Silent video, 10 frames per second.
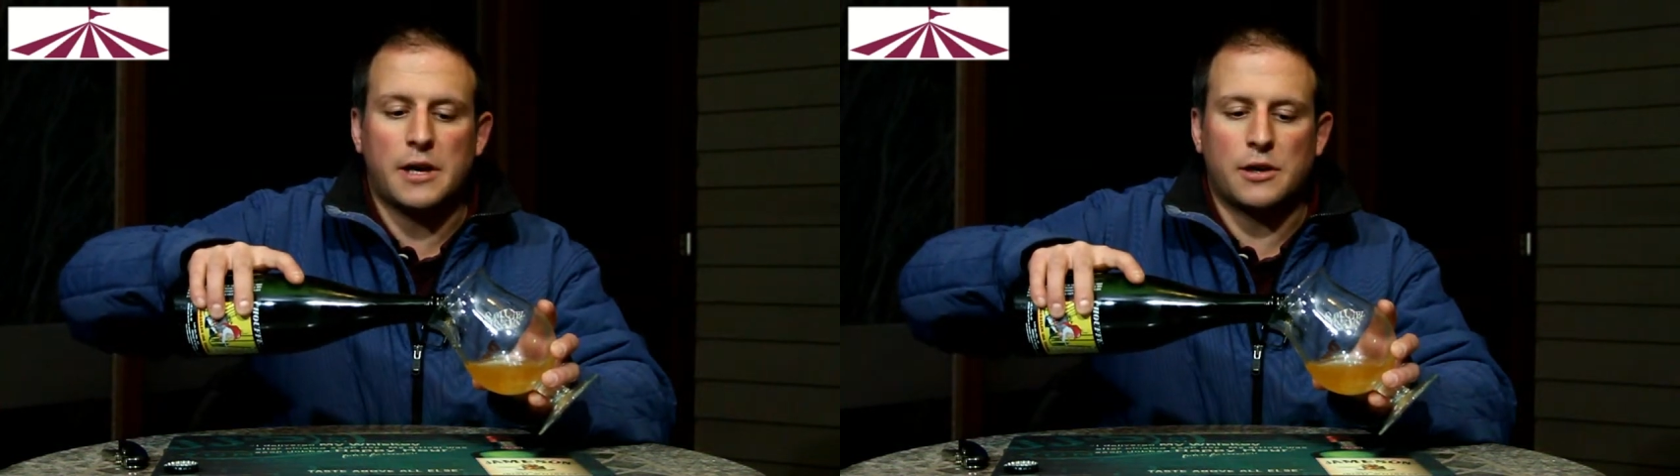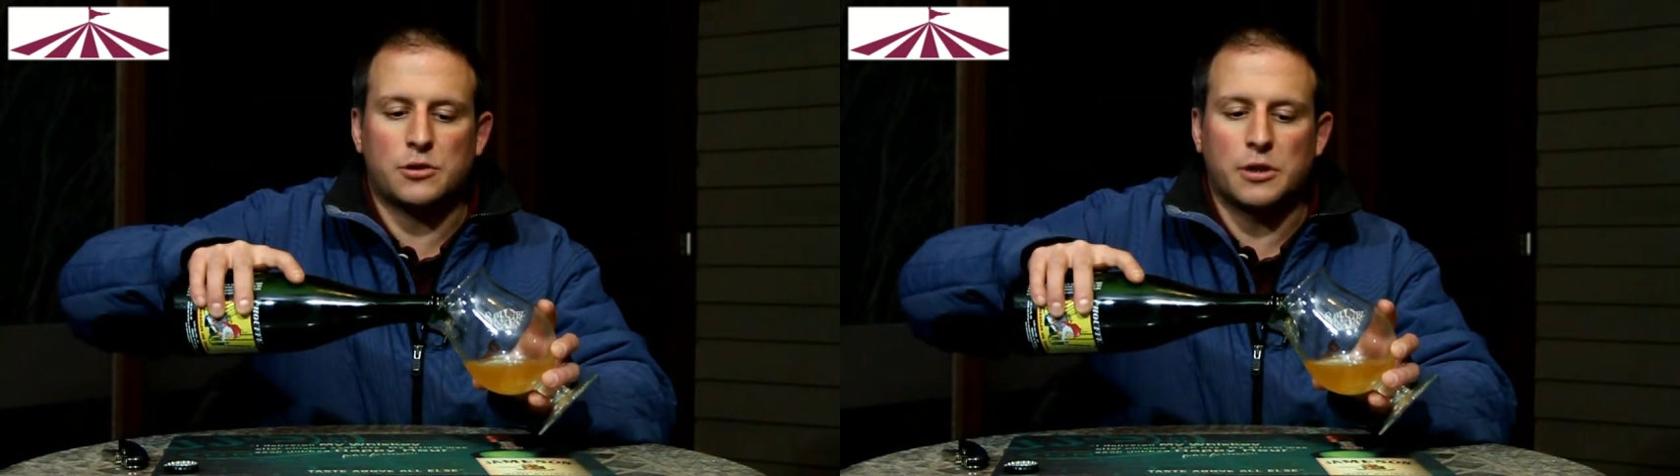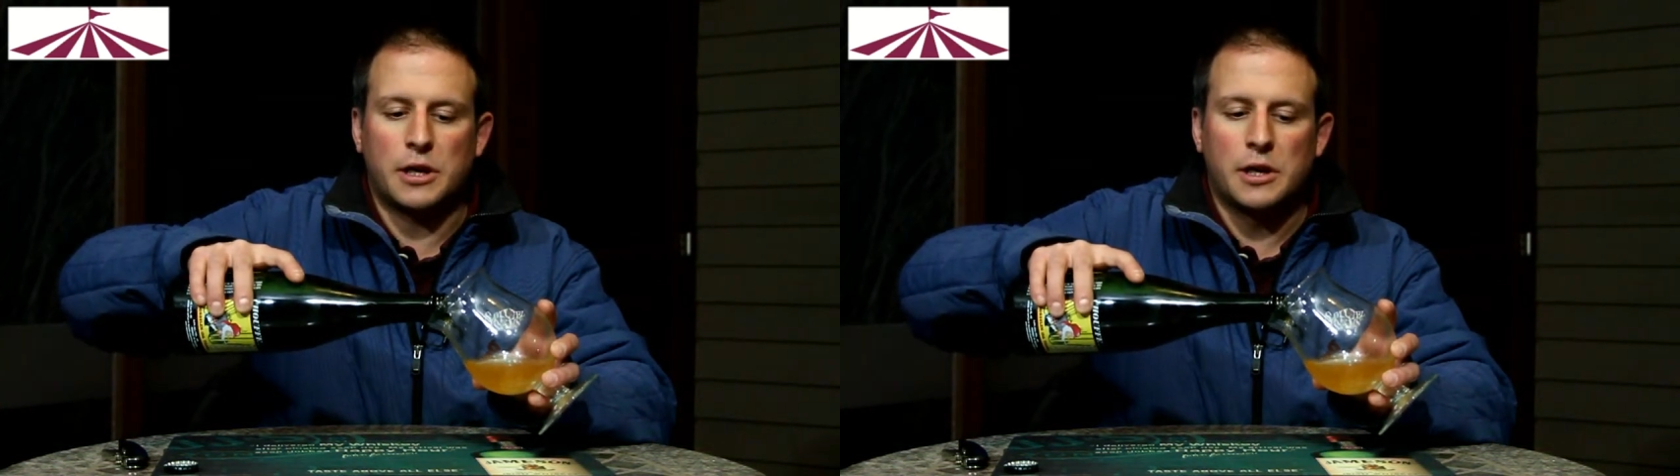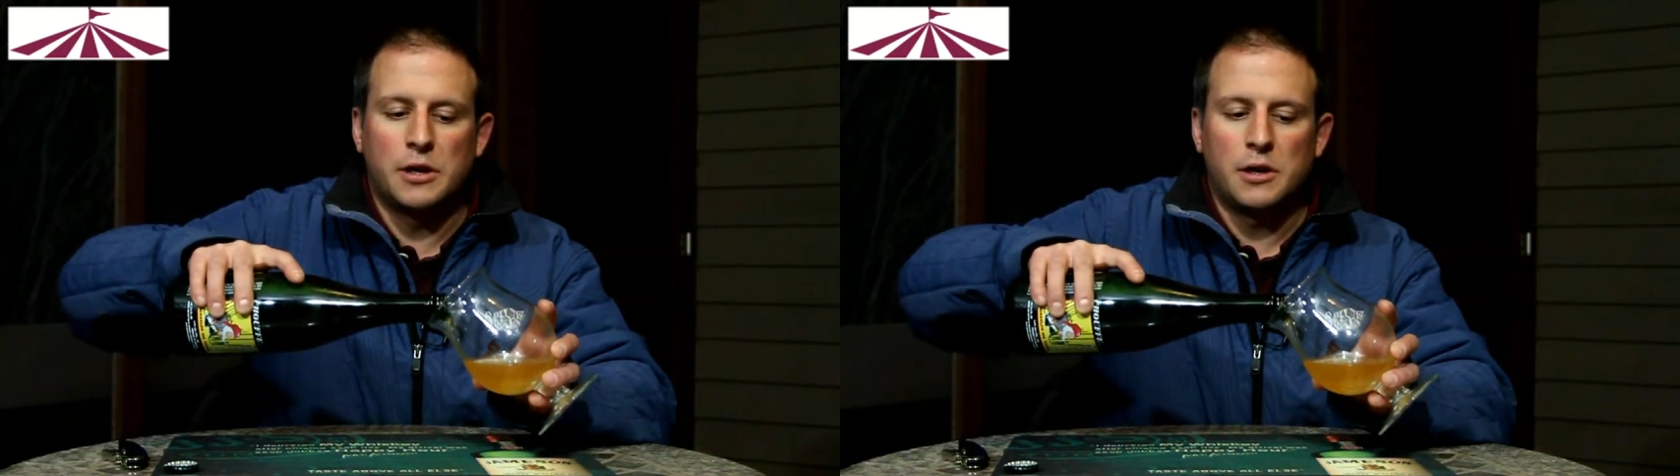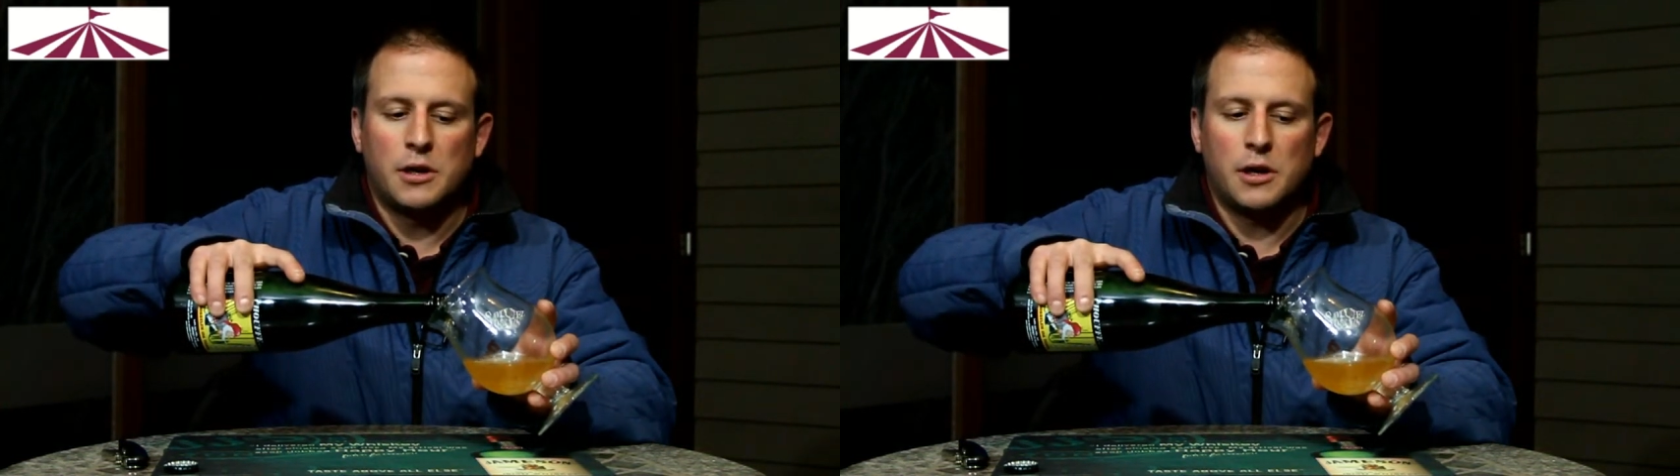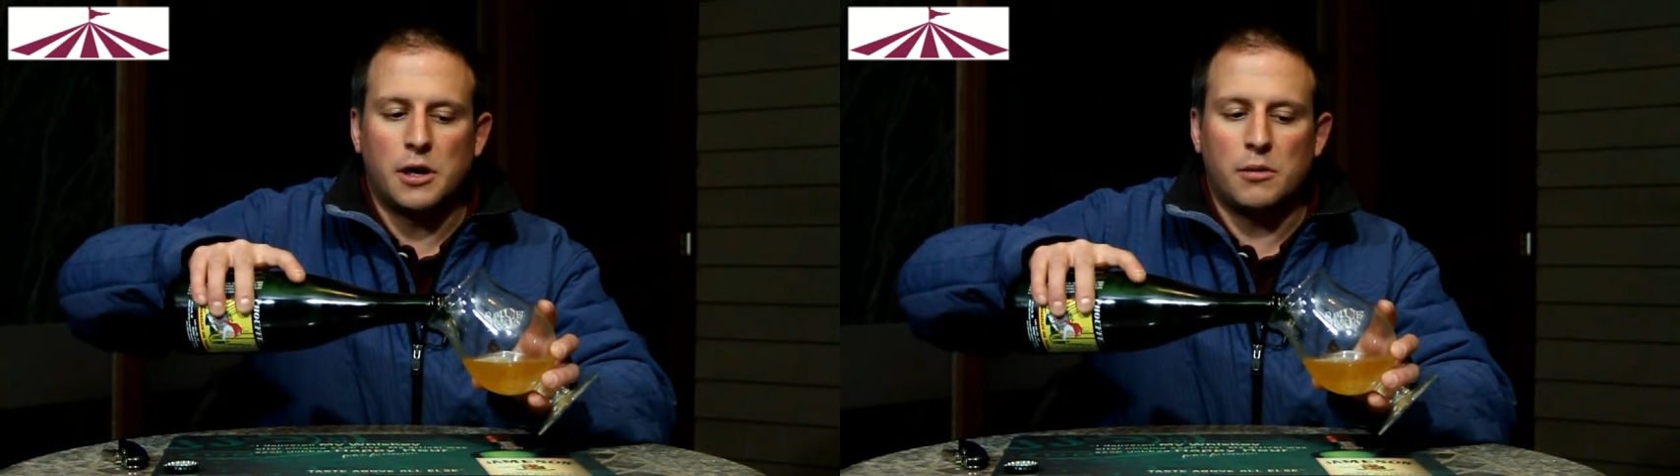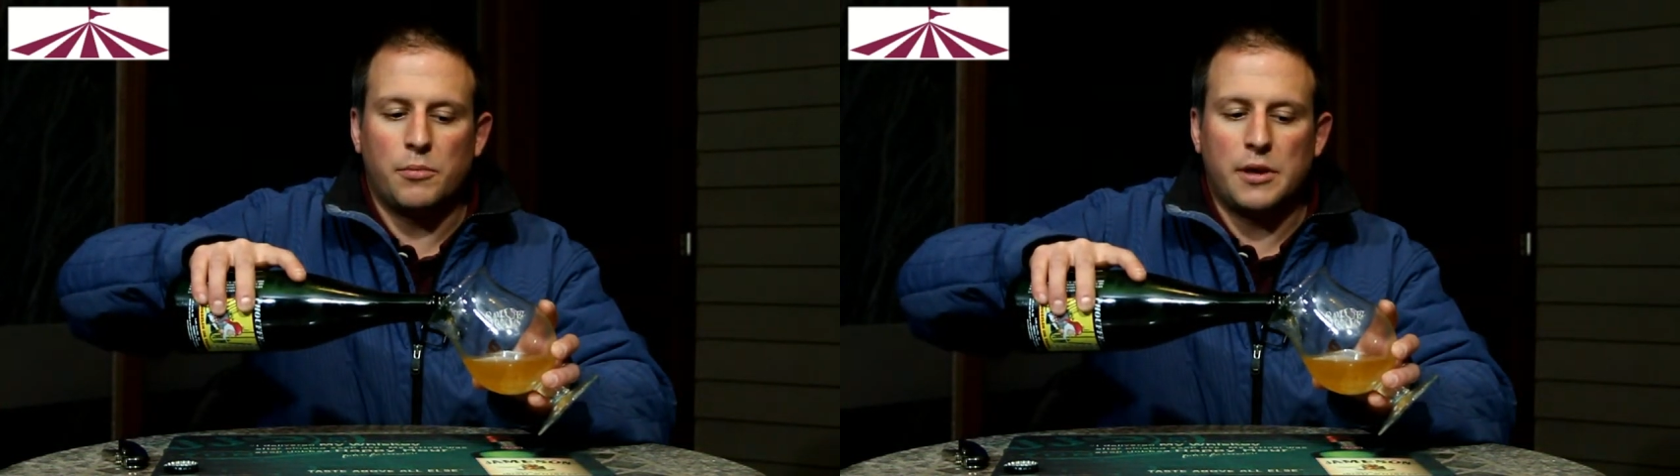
Actually, um,